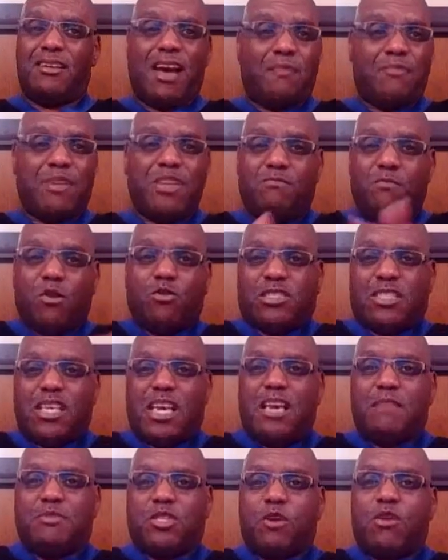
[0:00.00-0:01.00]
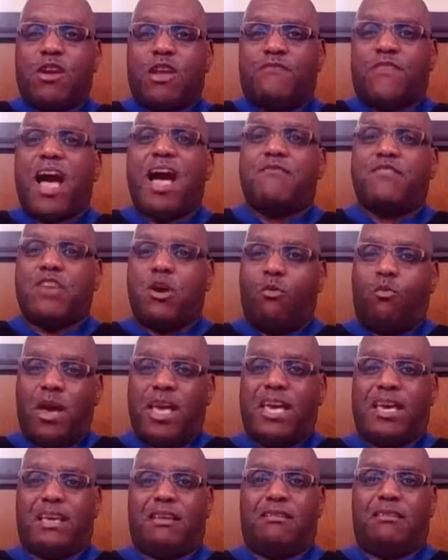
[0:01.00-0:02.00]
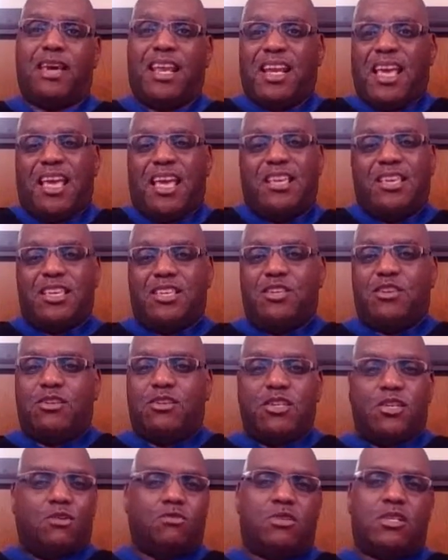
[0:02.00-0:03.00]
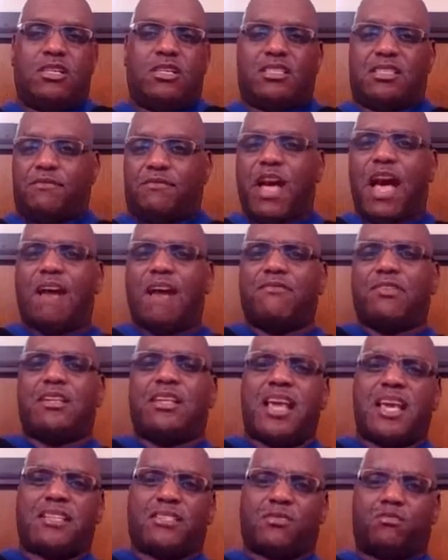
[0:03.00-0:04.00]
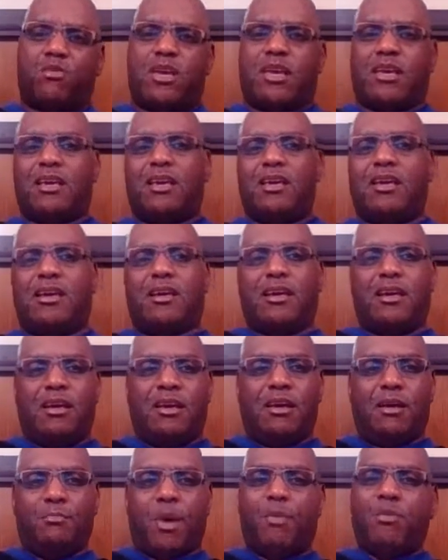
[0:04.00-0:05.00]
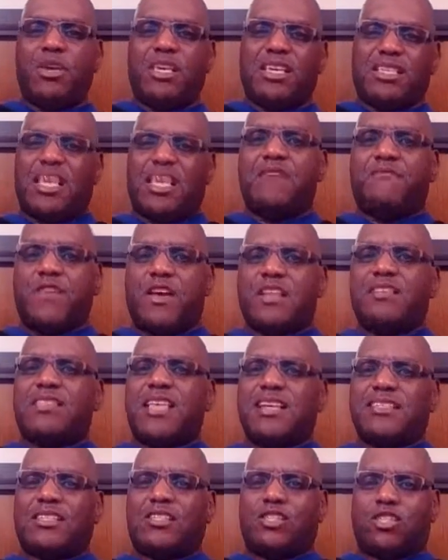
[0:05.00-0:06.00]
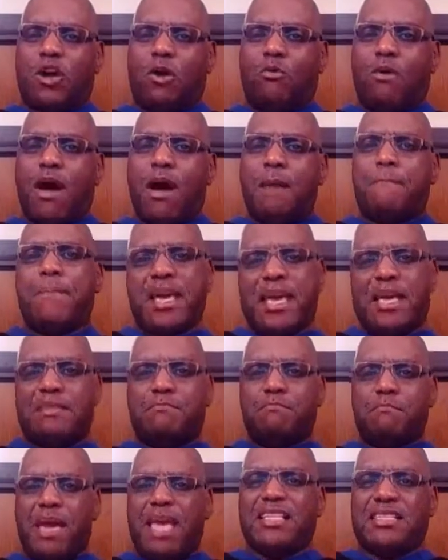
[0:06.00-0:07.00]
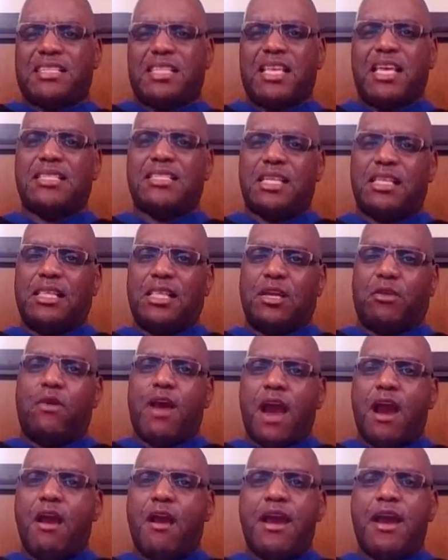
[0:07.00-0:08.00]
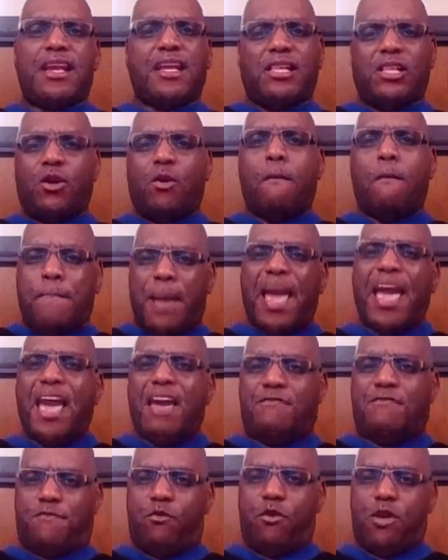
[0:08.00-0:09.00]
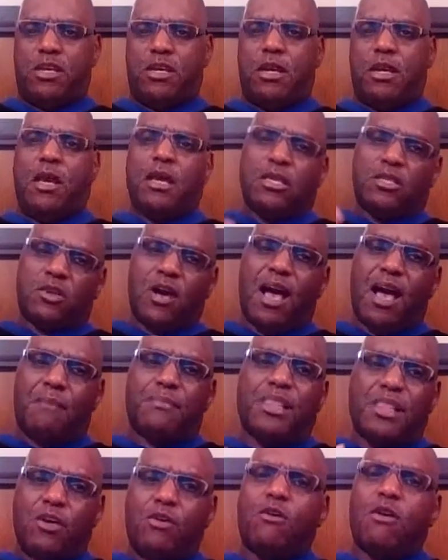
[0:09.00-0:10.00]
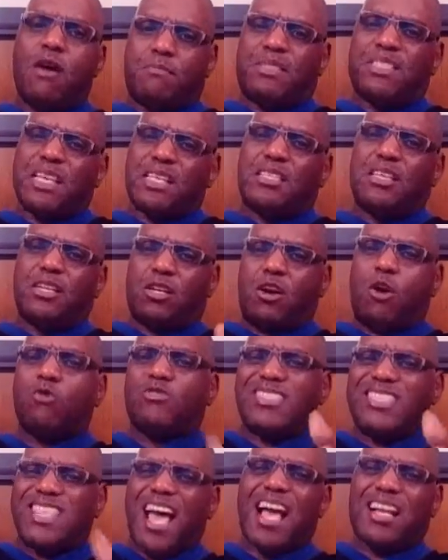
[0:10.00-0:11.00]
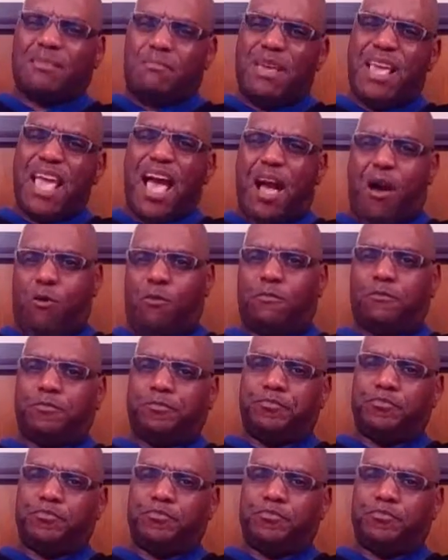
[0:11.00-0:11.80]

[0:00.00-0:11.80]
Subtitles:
I mean, most teams, 35, you win. And you're surviving the next week. But when your defense doesn't show up, it makes things a little hairy and a little bad for you. So I'm a little upset that the Colts knocked me out.